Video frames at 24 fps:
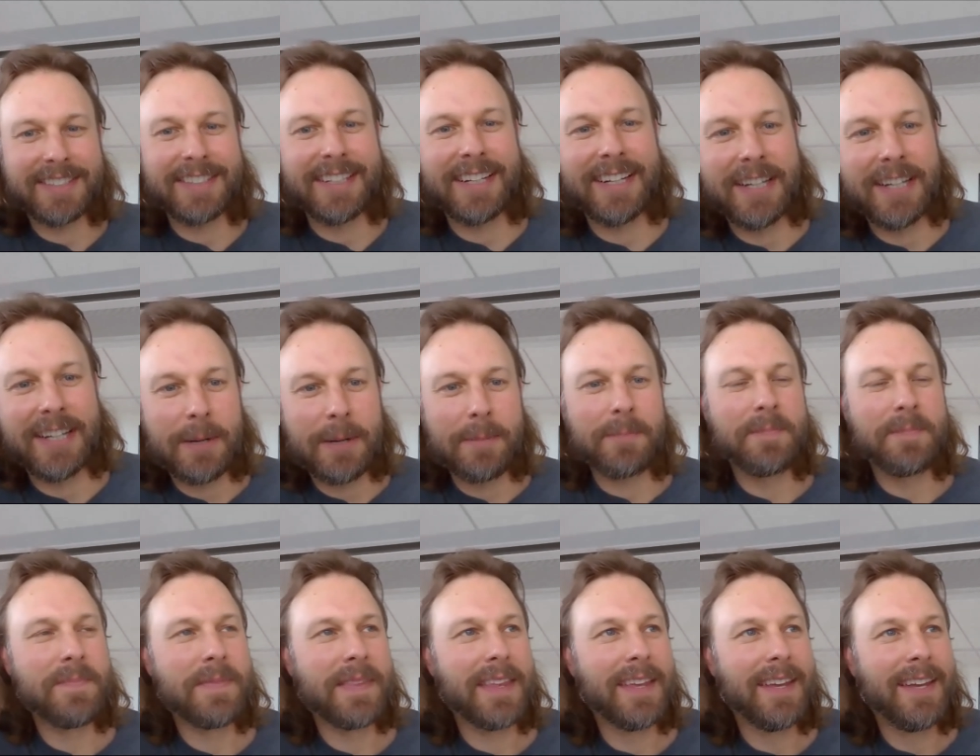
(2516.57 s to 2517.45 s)
And
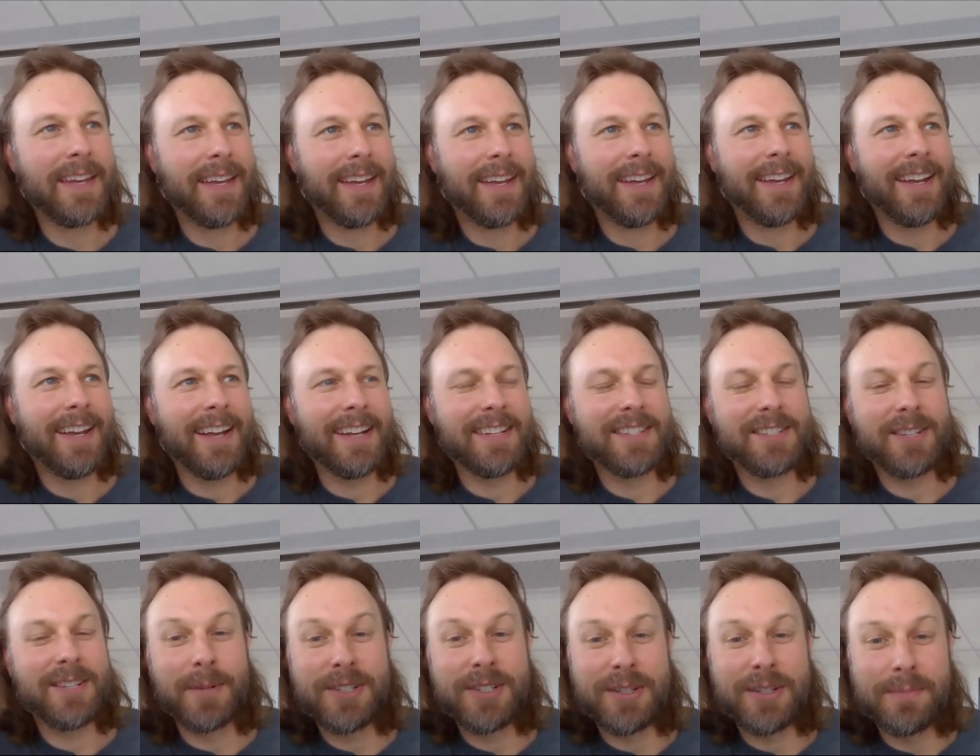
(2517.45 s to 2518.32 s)
so
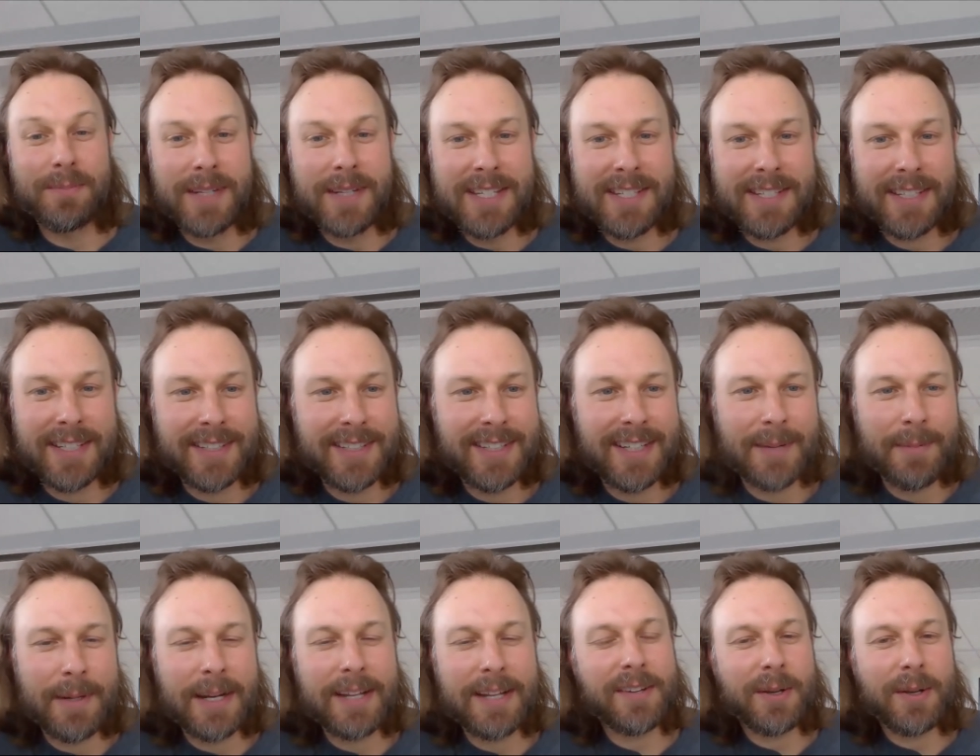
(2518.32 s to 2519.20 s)
would you miss it? I
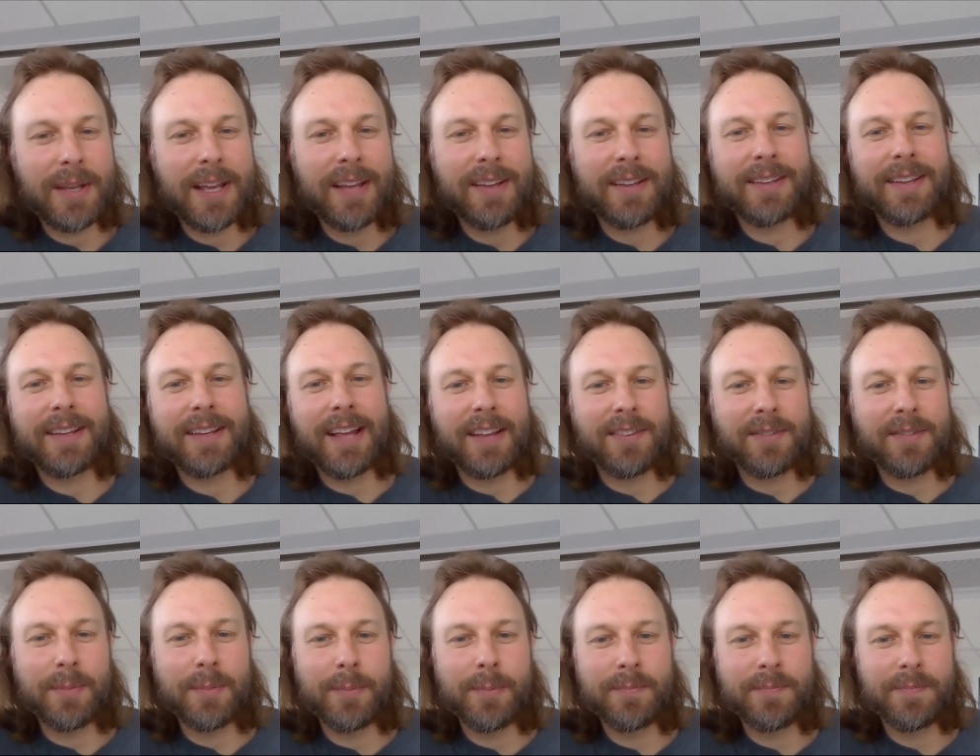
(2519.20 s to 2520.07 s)
mean,
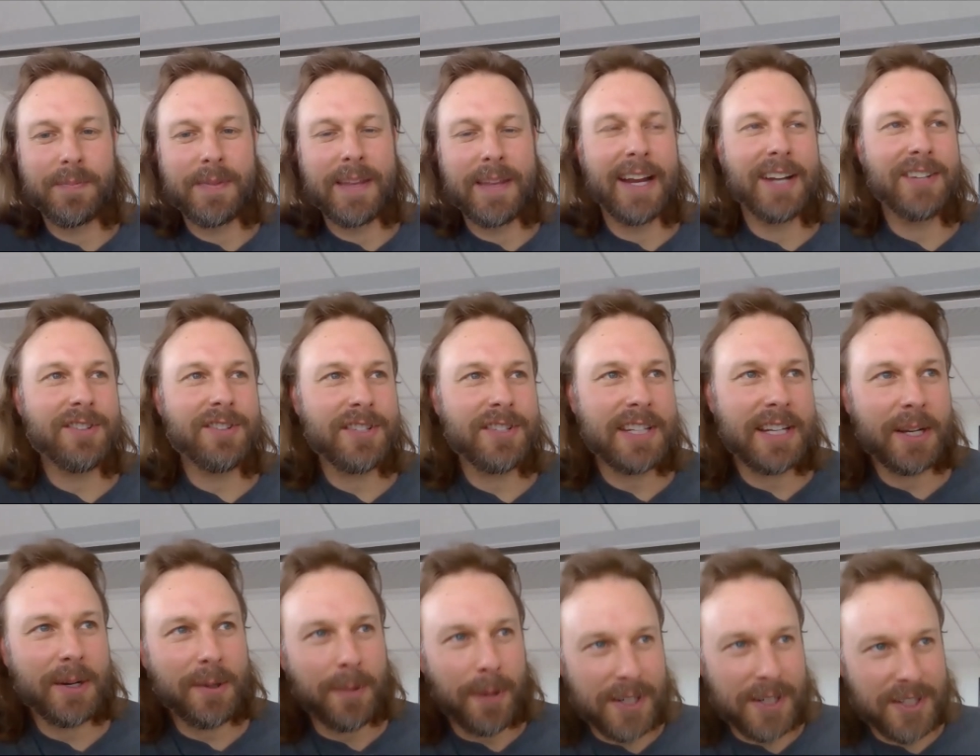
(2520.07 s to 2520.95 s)
it's
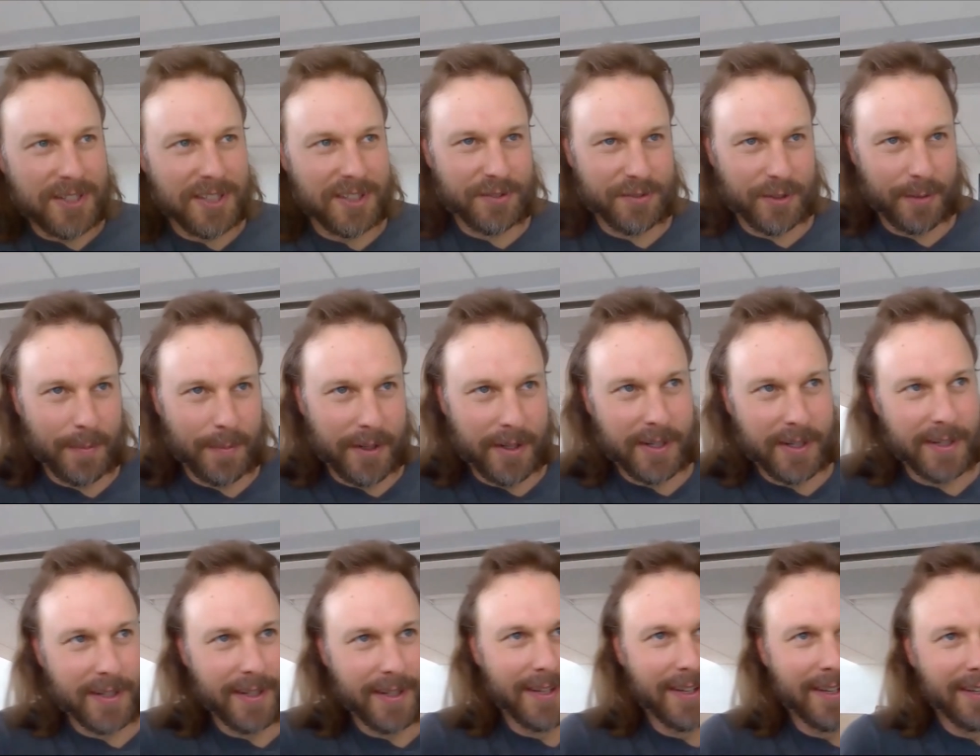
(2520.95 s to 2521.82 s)
interesting questions from
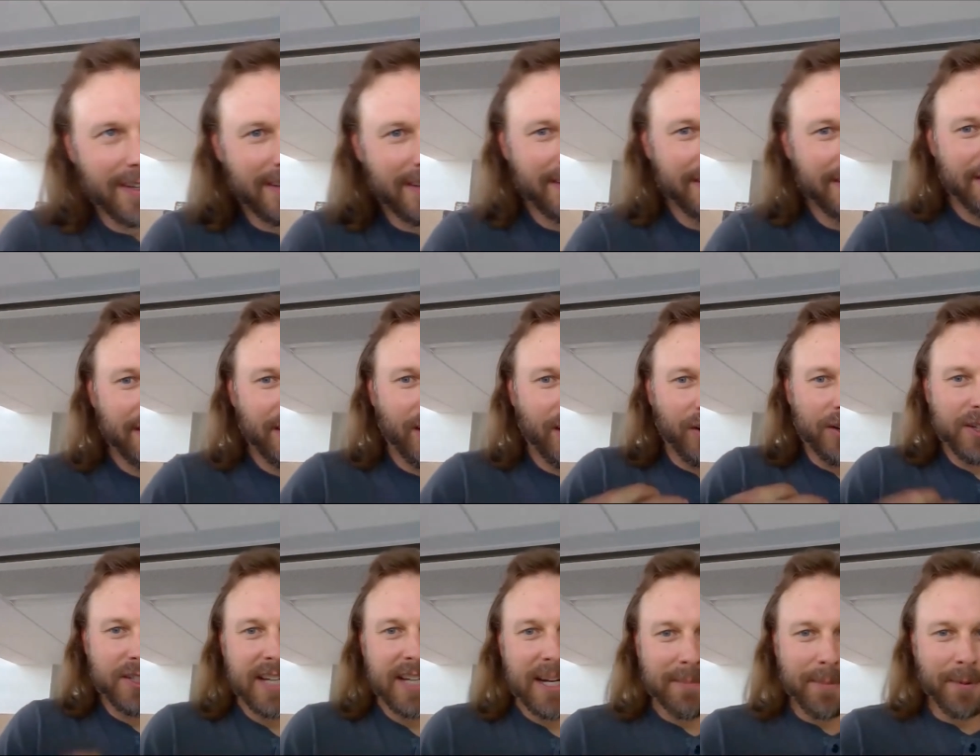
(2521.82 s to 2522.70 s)
our
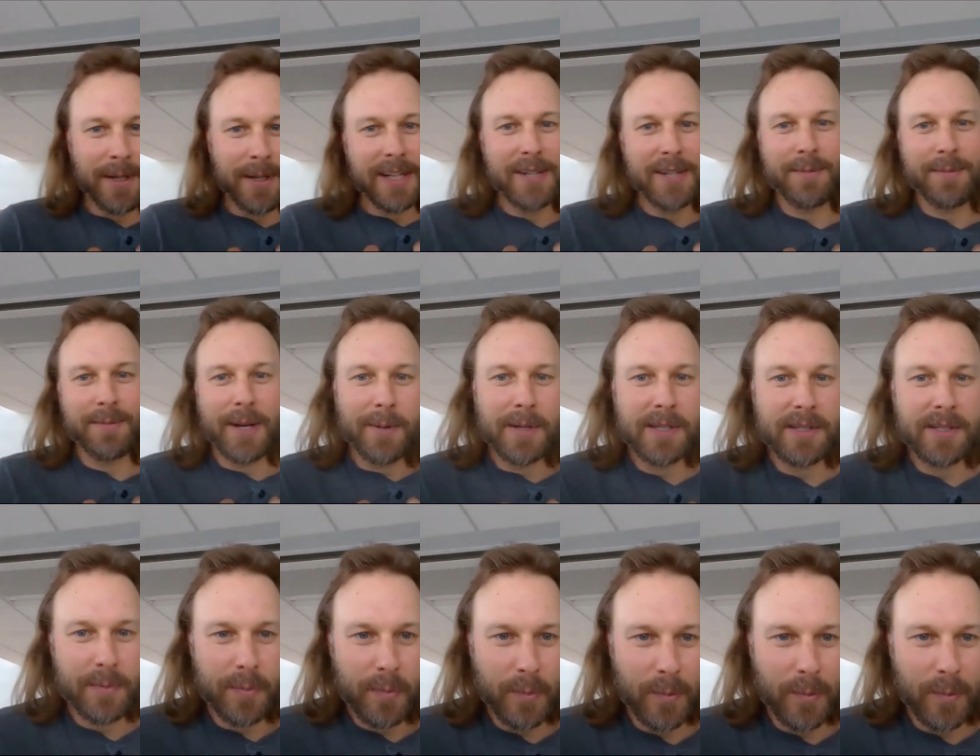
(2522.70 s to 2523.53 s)
standpoint, because we always